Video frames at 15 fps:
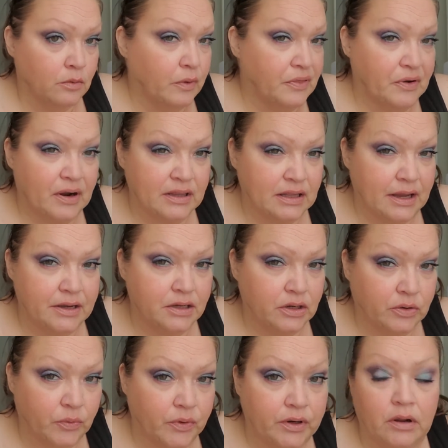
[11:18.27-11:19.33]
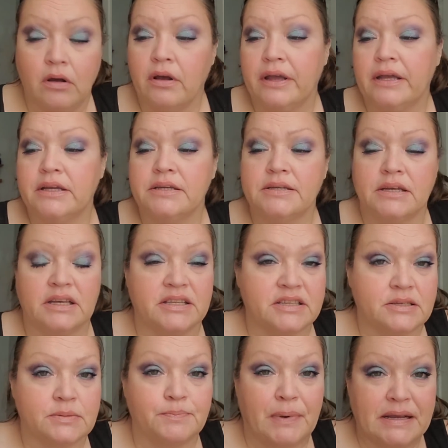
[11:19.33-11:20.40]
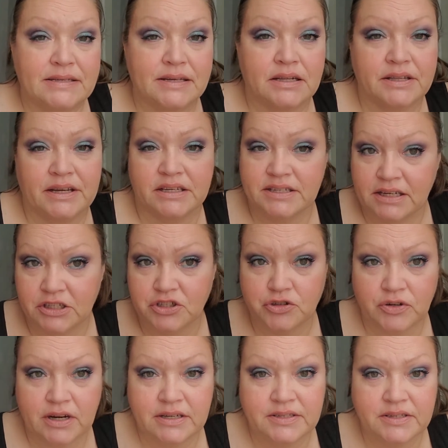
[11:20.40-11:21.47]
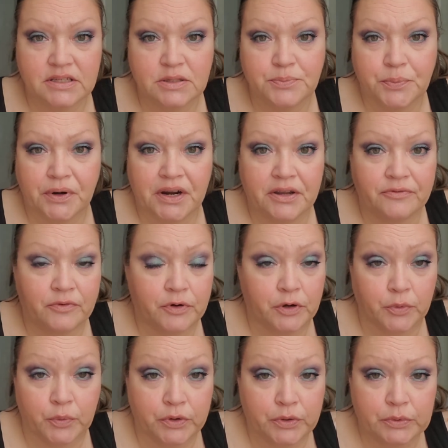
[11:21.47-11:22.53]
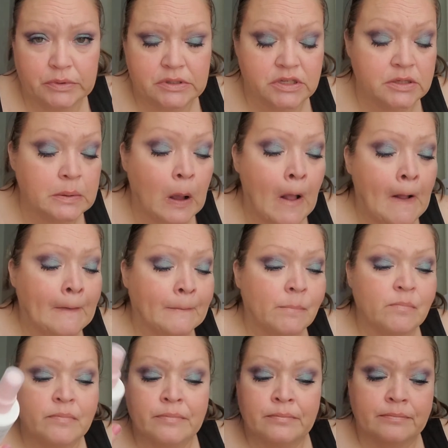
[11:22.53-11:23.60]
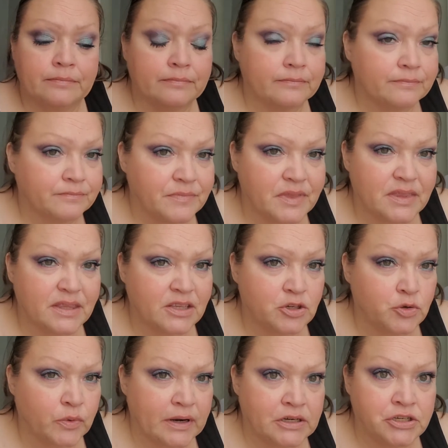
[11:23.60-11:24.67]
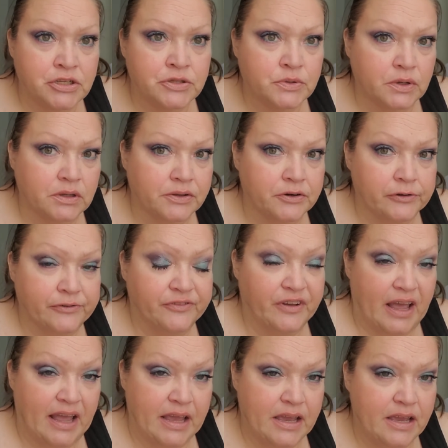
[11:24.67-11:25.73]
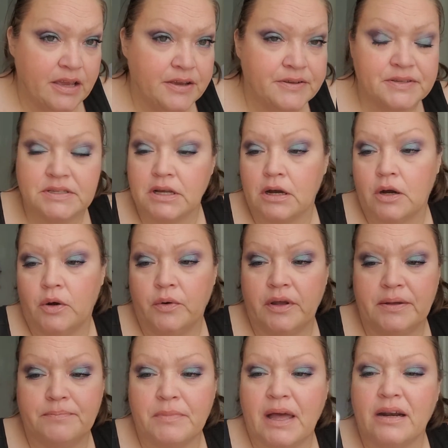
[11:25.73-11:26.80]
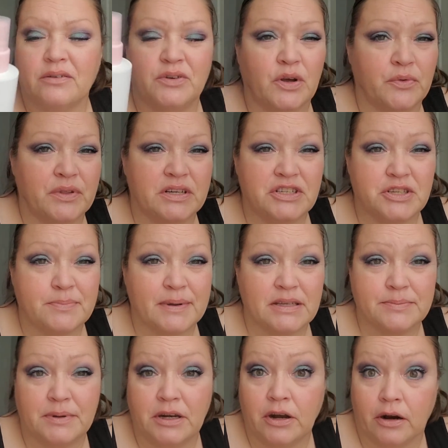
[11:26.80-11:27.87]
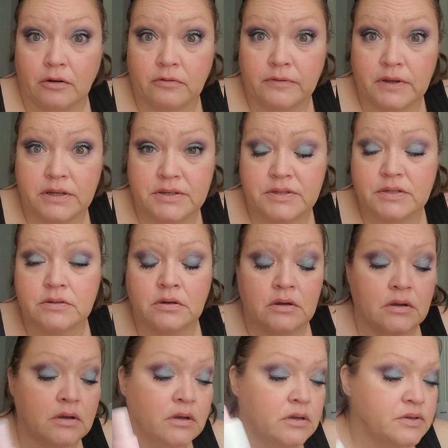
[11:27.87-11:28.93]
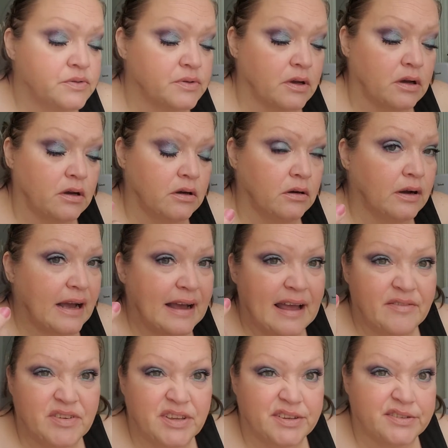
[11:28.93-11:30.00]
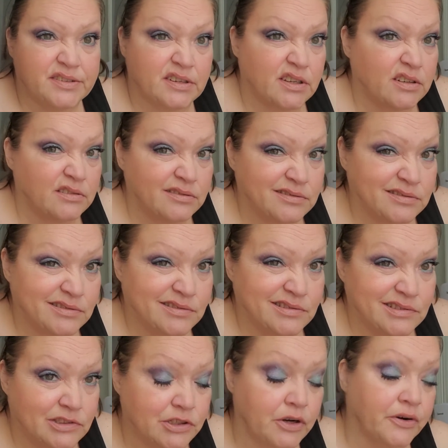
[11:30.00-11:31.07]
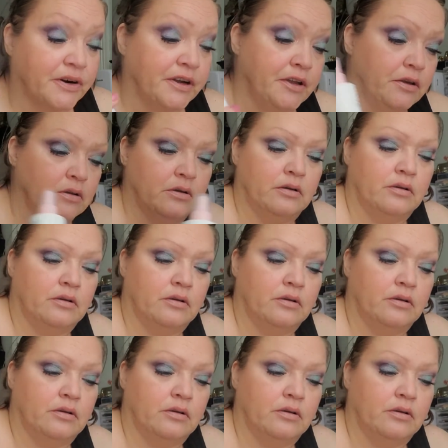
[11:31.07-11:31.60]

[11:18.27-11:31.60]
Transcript: whether I like it or not. It's basically a texturizing spray for your roots the directions are a little vague, so it, I don't know, that just makes me nervous. So I haven't used it, sorry.